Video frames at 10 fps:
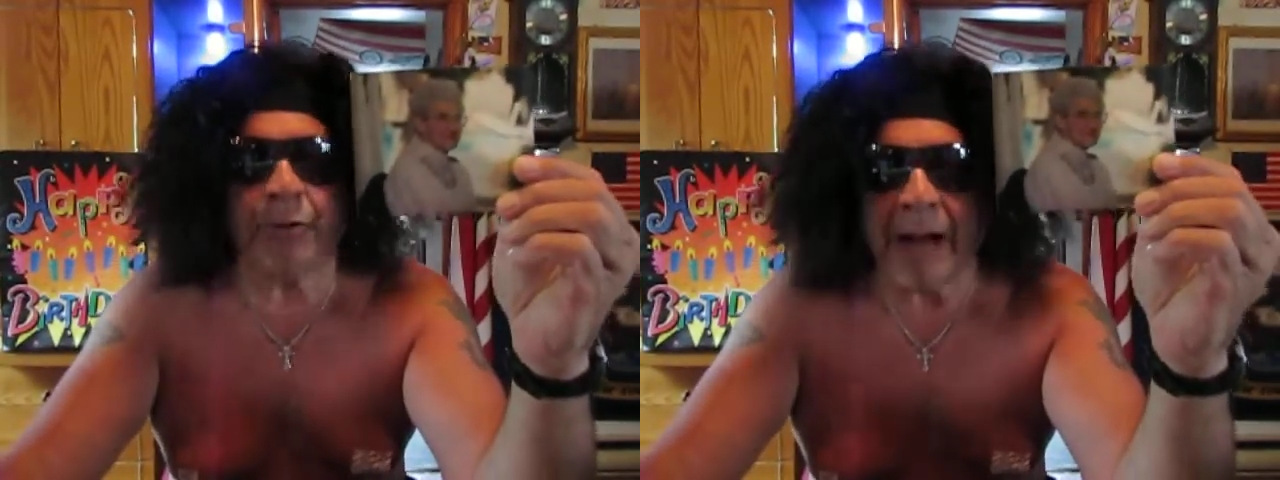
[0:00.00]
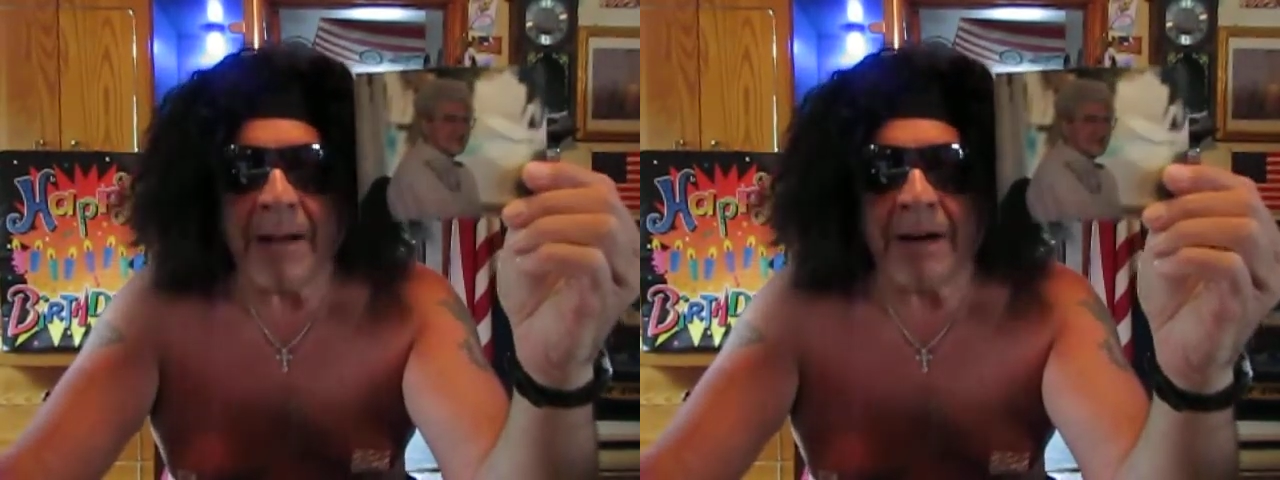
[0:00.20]

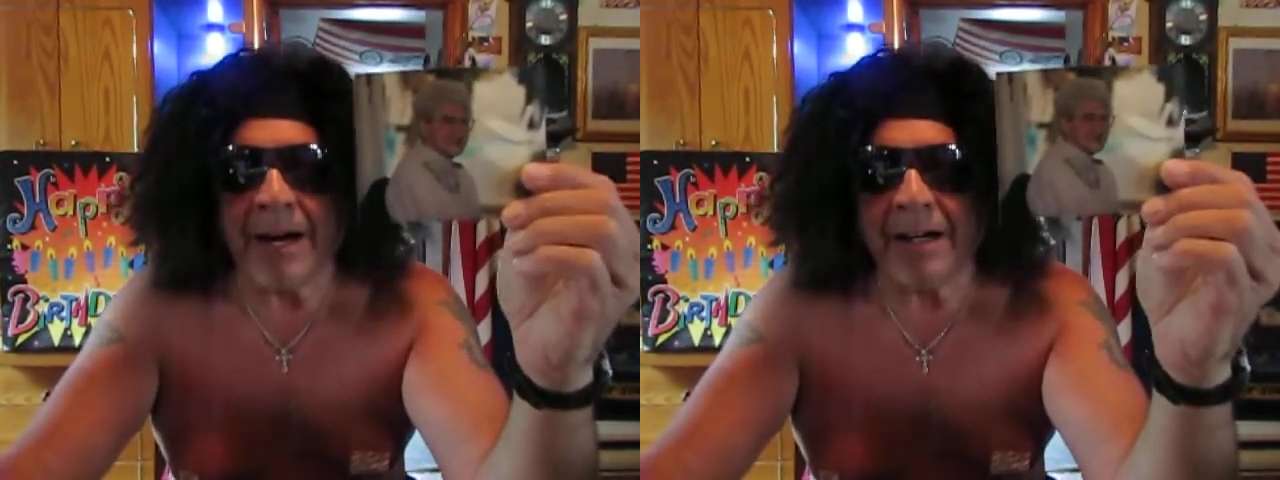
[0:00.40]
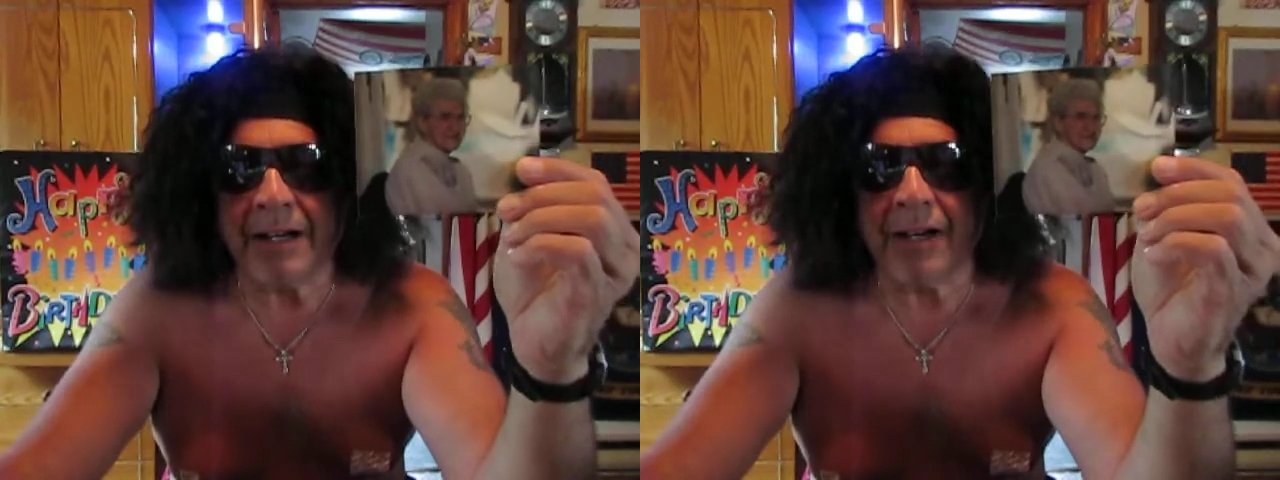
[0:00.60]

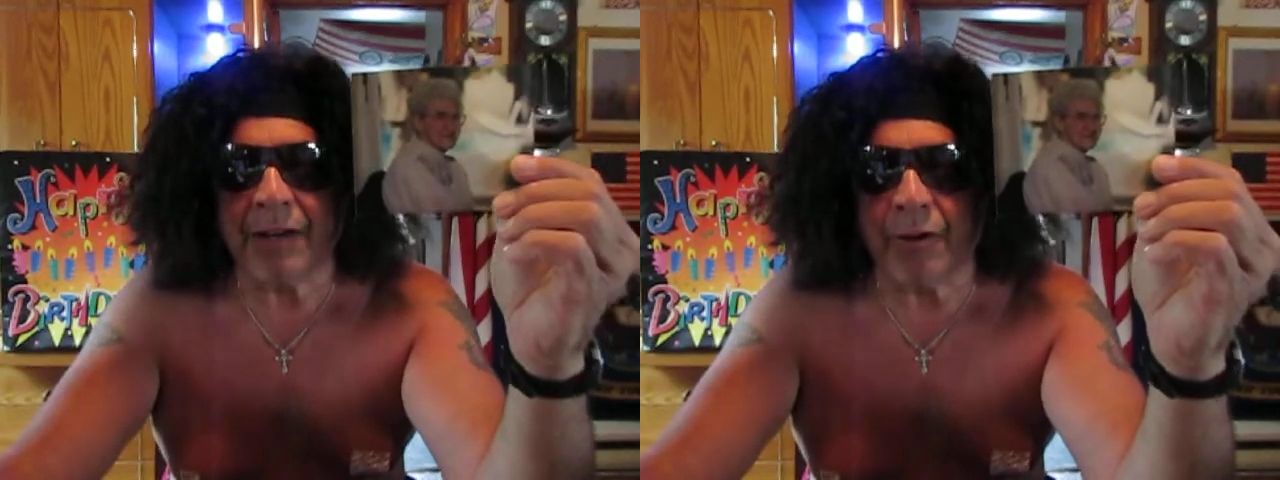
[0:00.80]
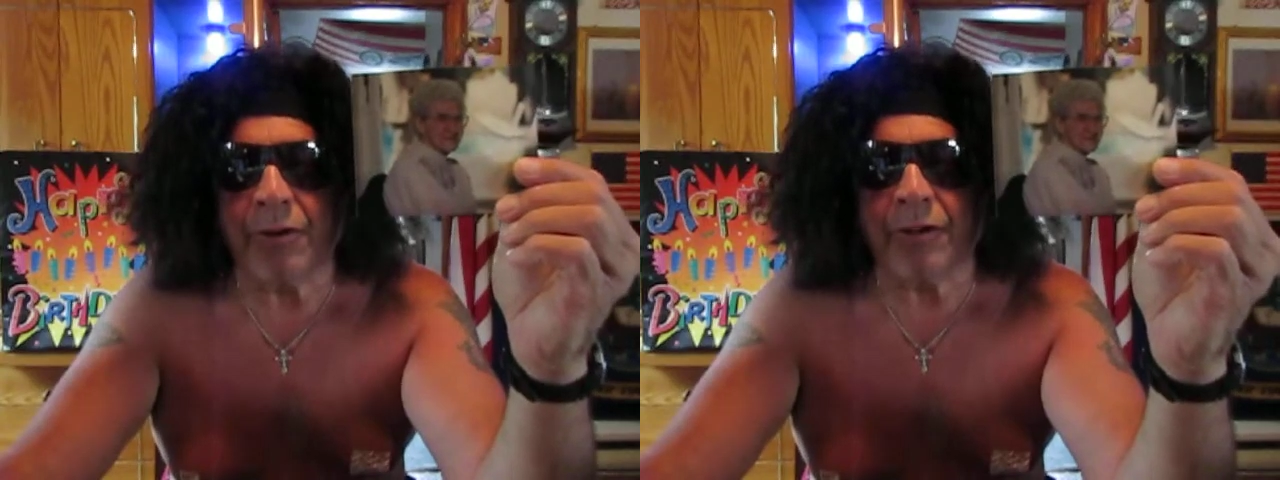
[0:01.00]
Grandma
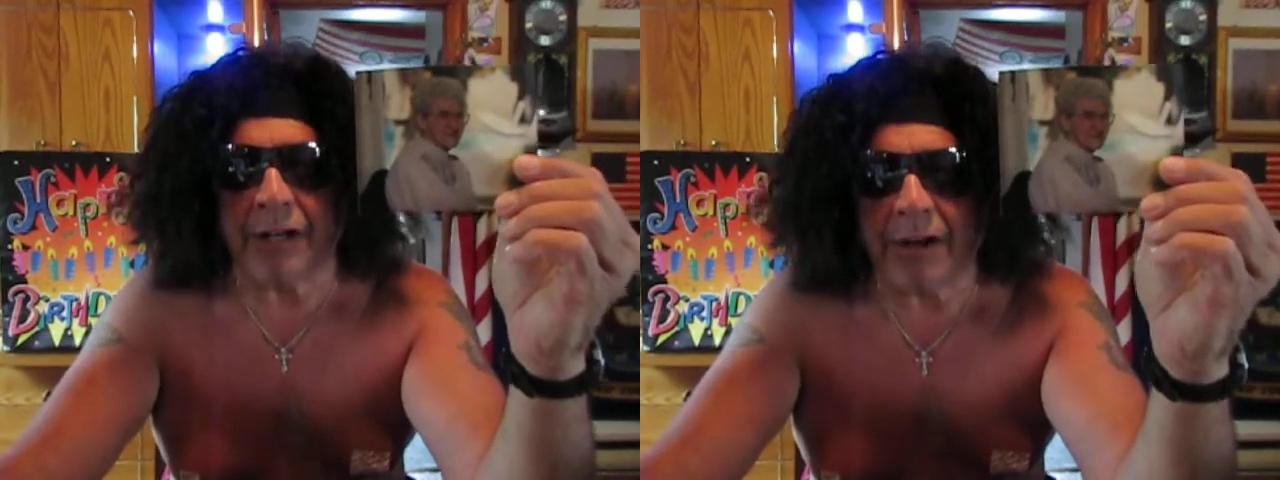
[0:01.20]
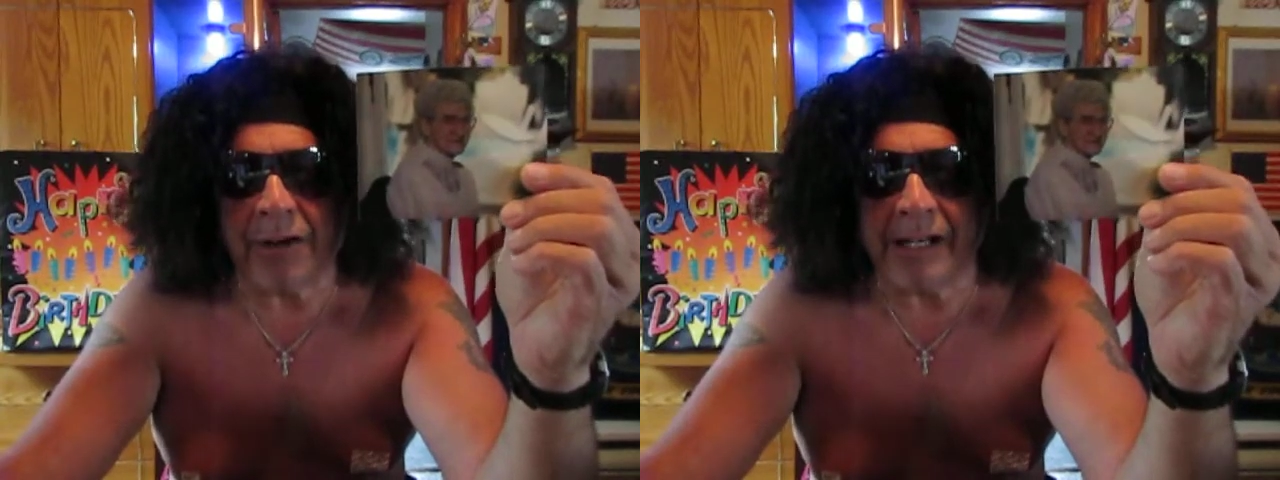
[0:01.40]
called
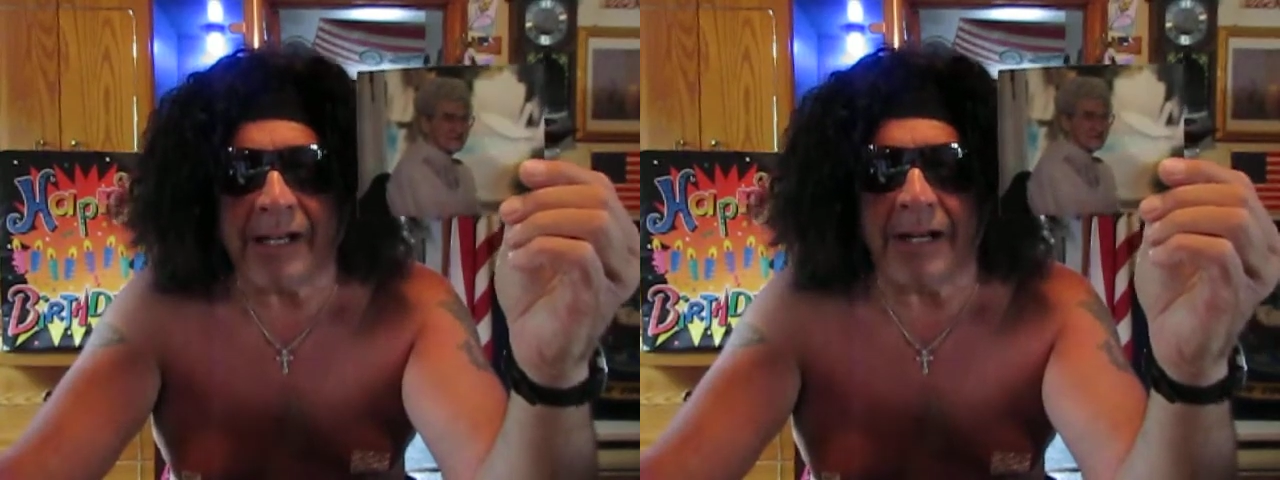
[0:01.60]
Claudia